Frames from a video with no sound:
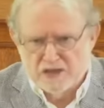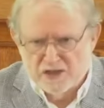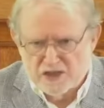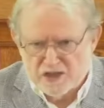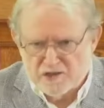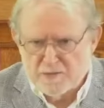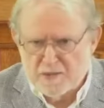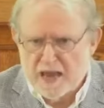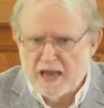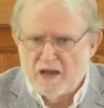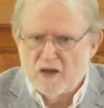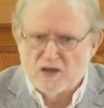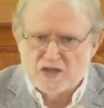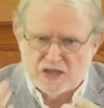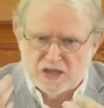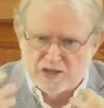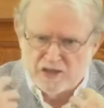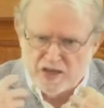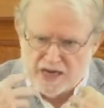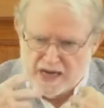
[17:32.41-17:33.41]
and
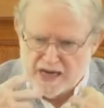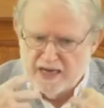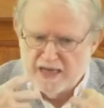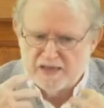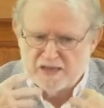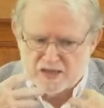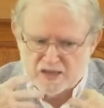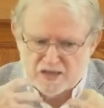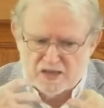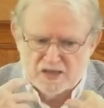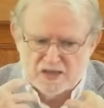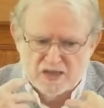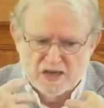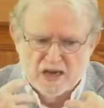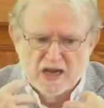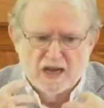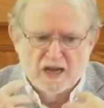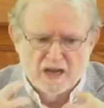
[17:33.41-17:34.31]
smells and tastes